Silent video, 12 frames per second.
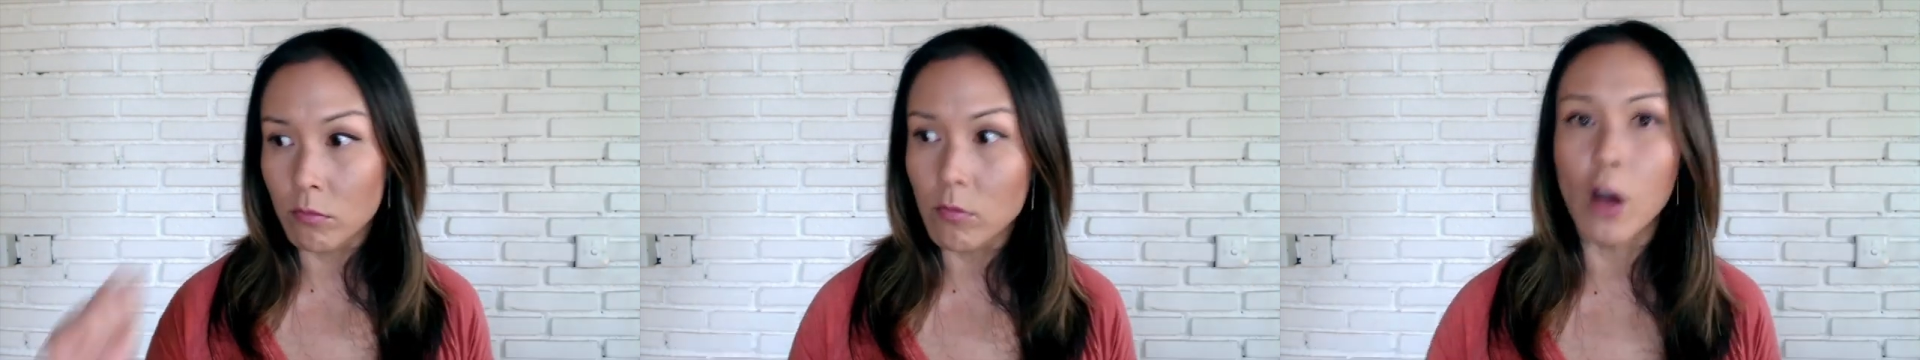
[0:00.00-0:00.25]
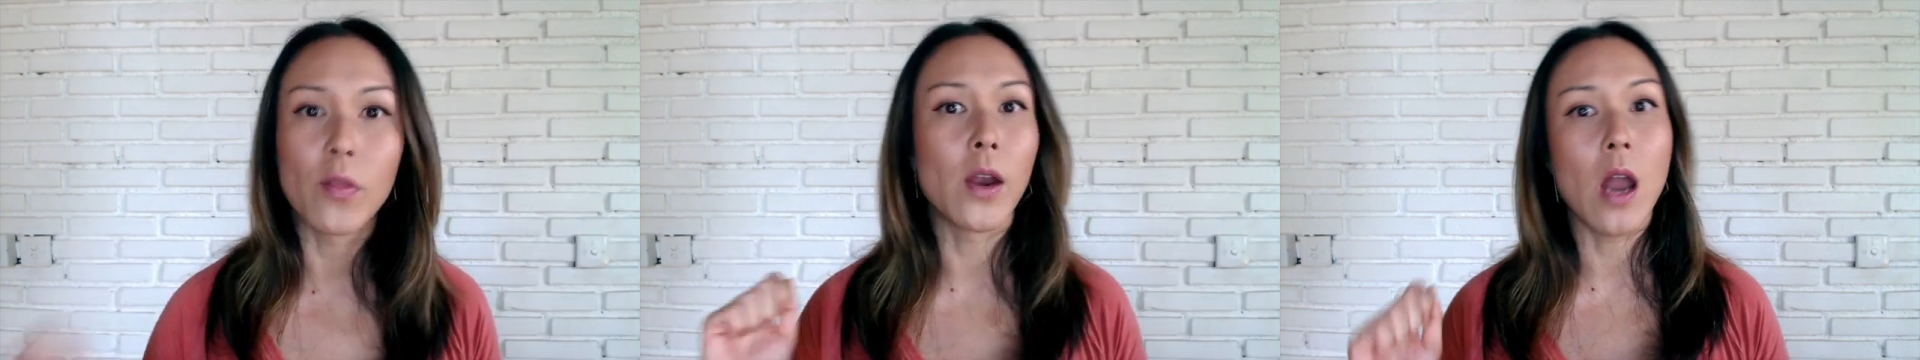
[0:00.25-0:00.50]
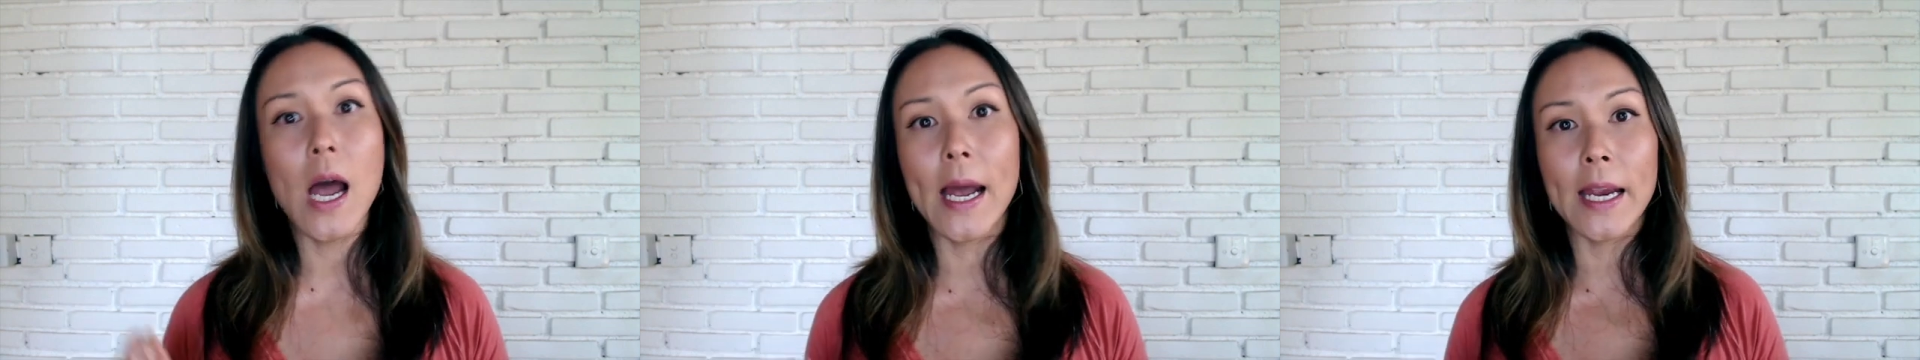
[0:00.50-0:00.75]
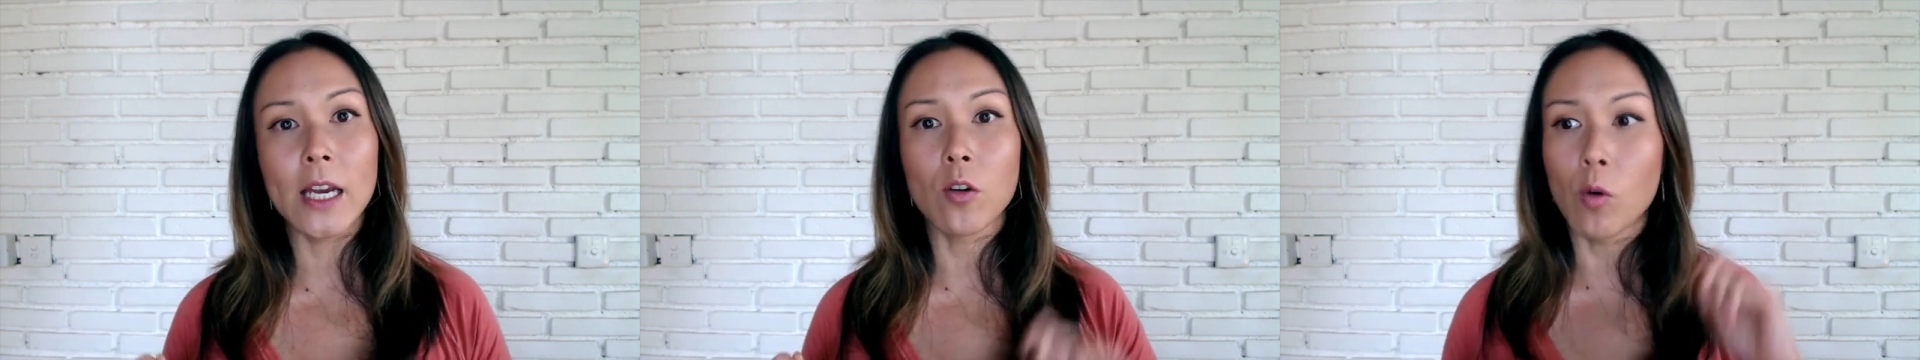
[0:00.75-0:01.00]
on the
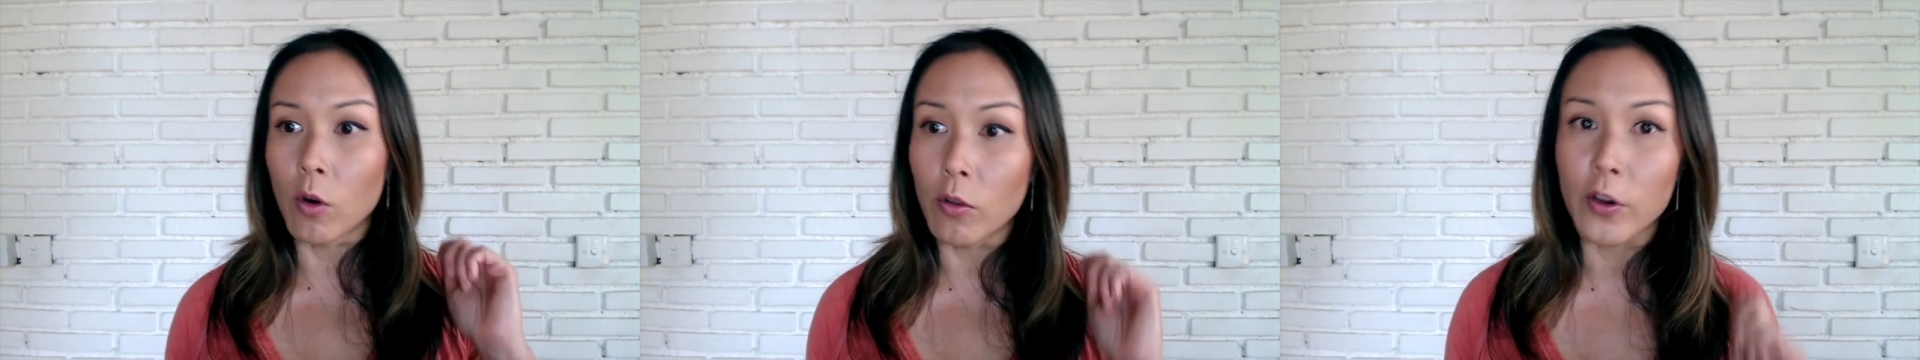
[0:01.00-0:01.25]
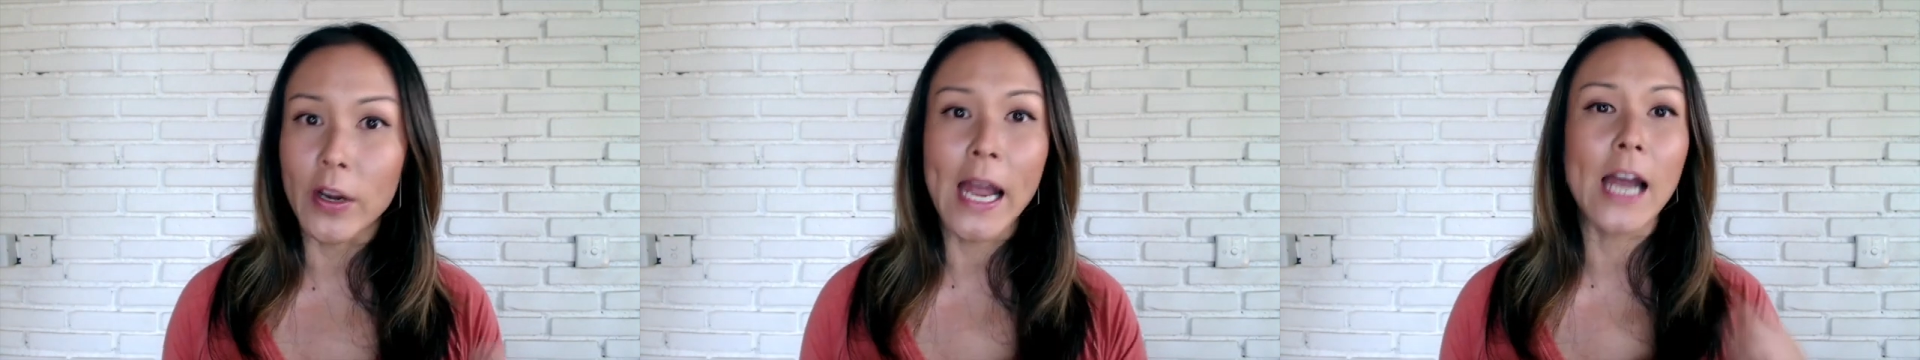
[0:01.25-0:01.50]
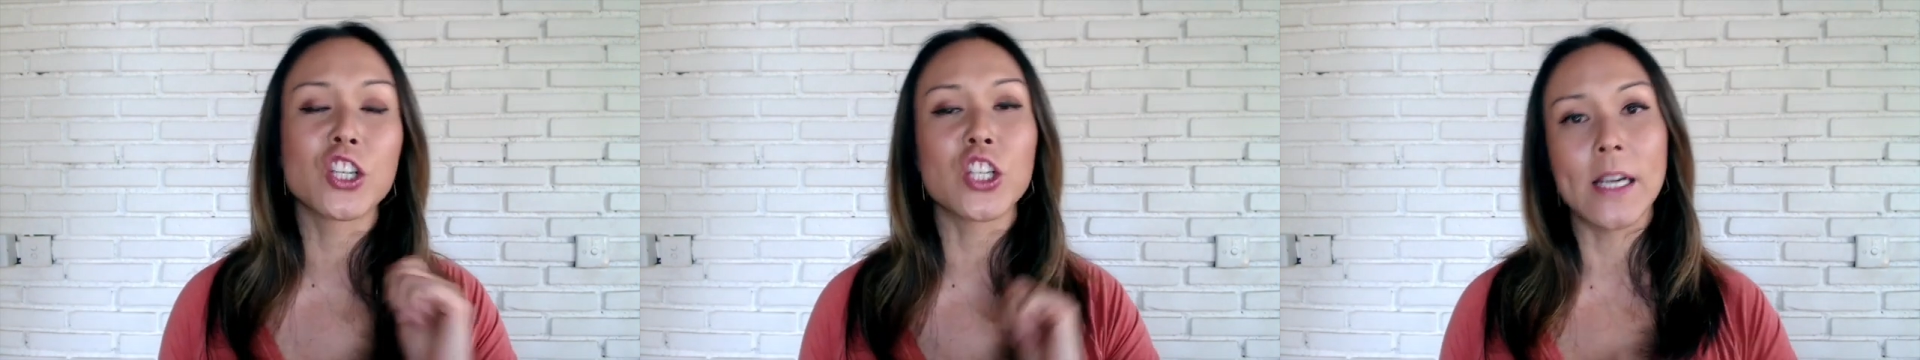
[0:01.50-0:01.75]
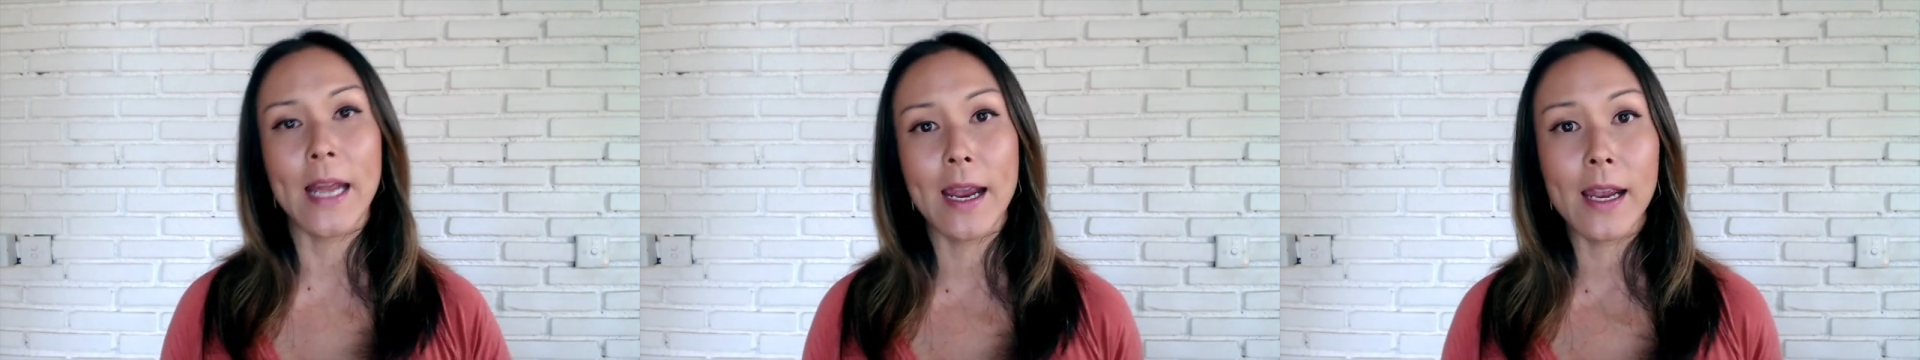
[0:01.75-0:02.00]
line or their cash in
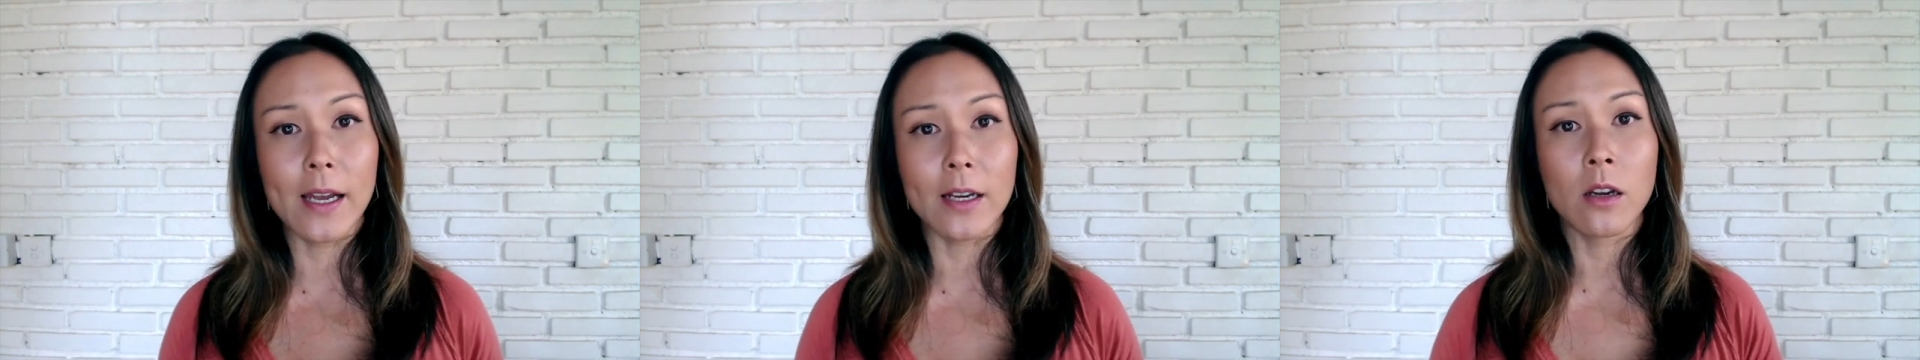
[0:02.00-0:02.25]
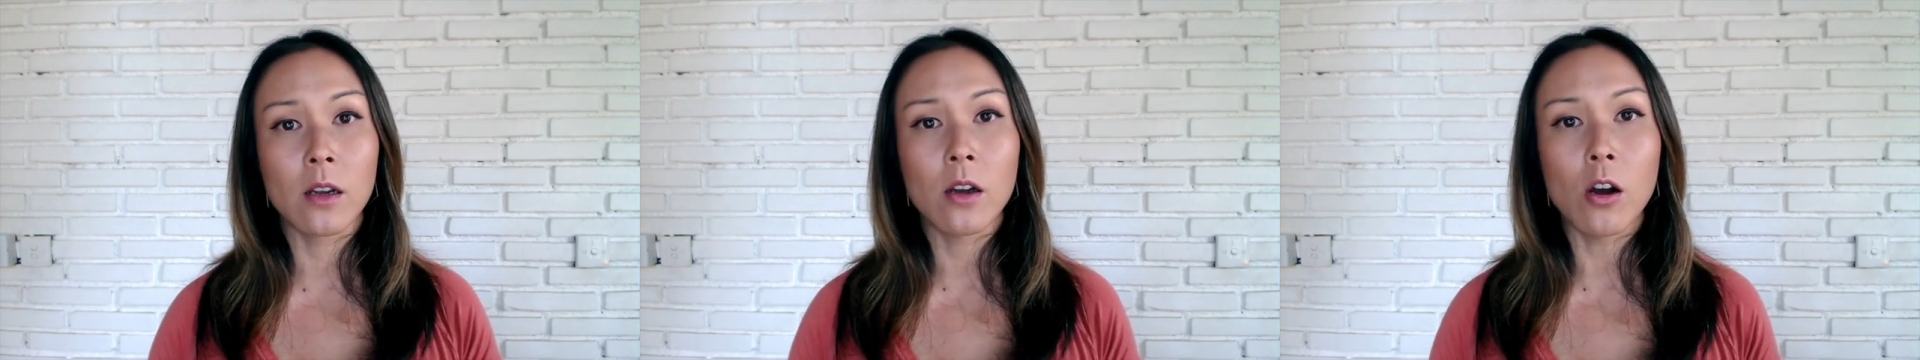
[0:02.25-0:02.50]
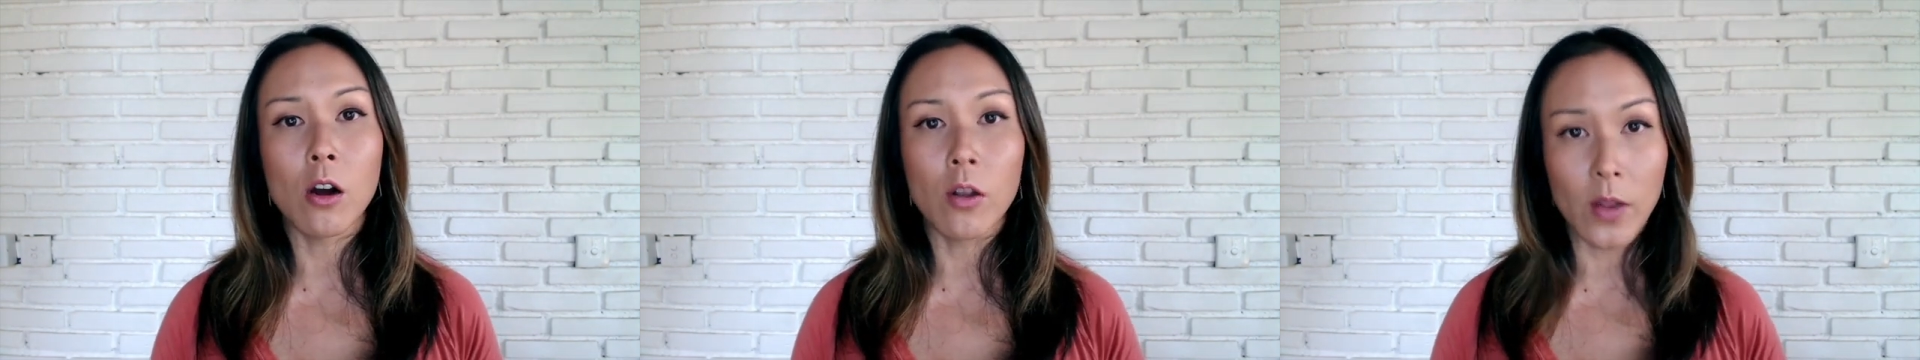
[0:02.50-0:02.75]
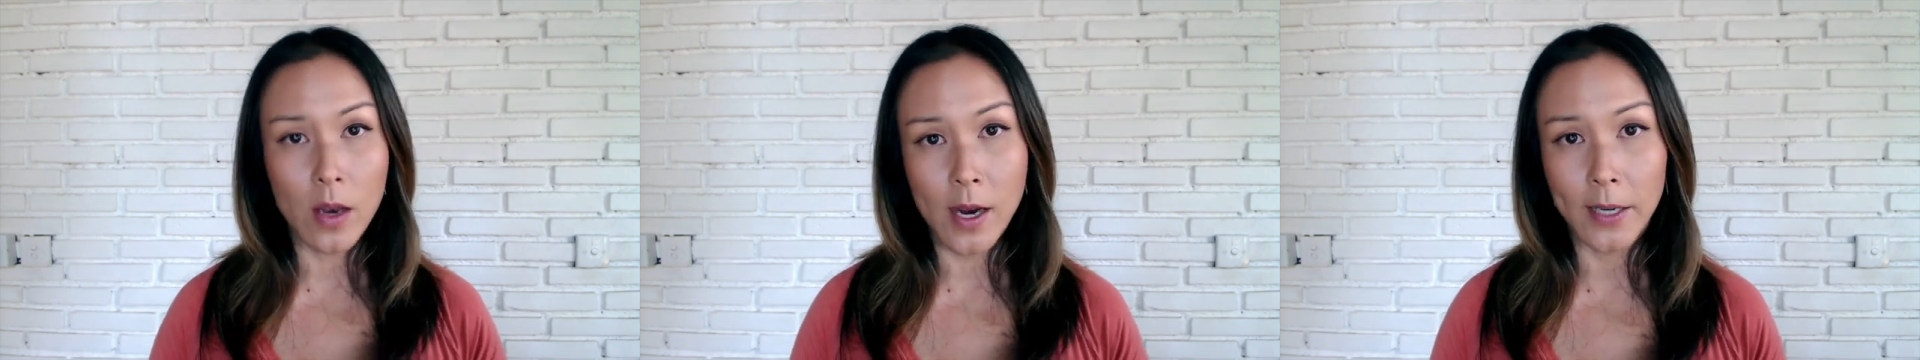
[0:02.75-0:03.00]
hand on the
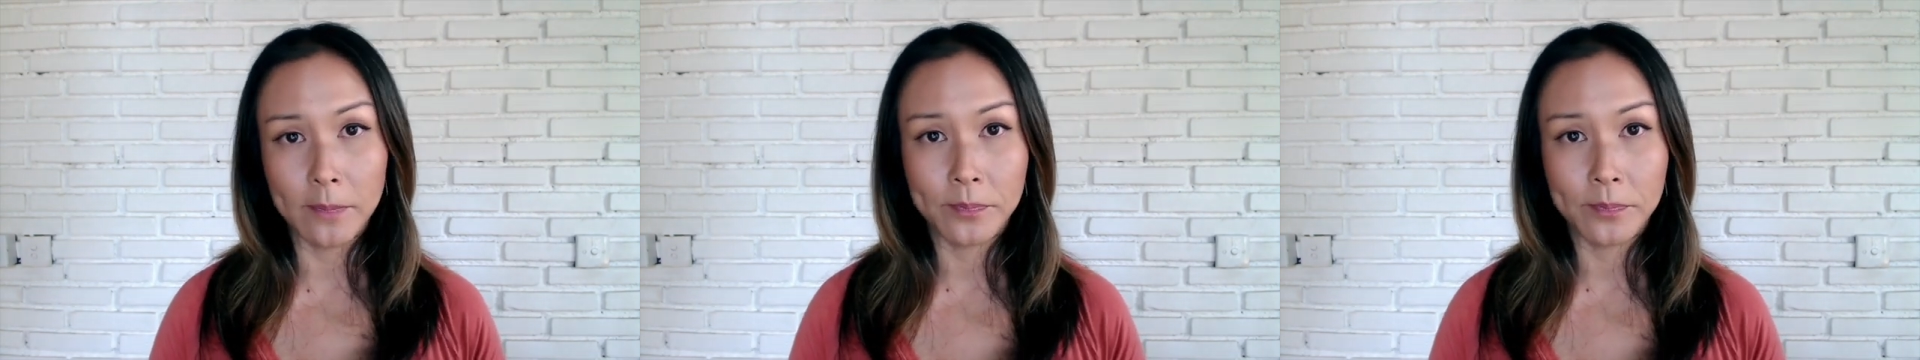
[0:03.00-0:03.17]
line